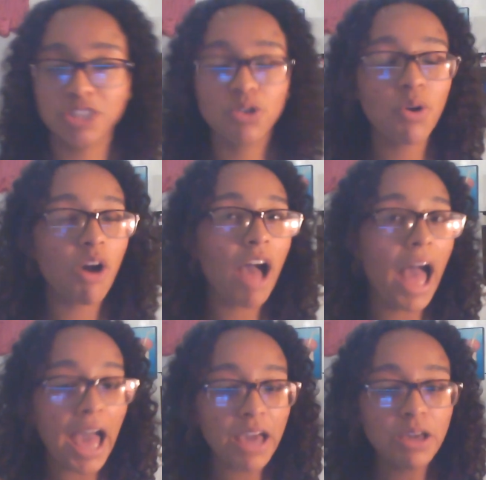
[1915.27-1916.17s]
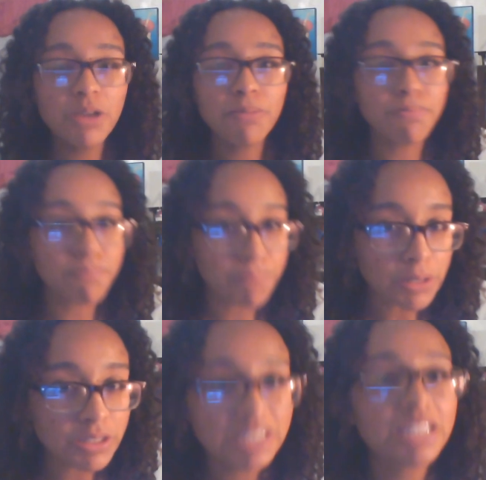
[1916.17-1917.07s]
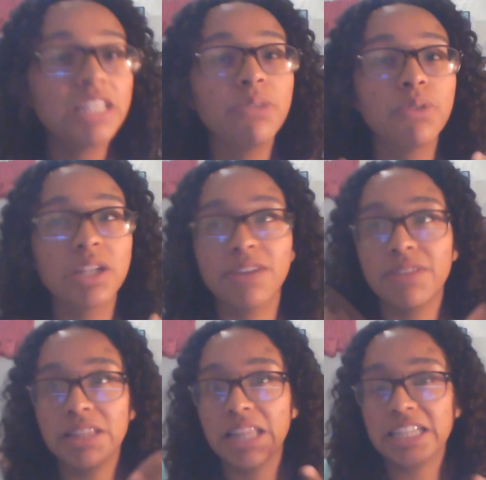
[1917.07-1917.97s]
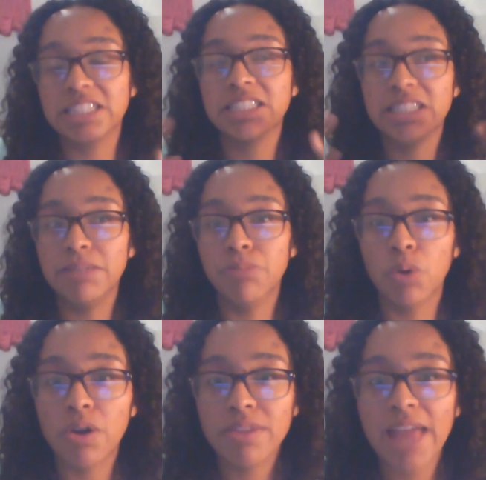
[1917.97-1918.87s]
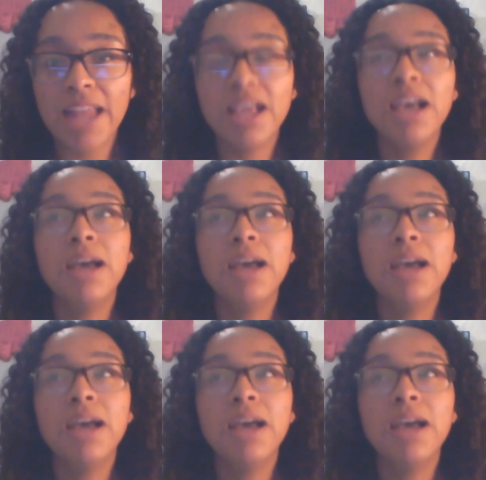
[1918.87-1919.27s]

So I personally would have liked to see more of that.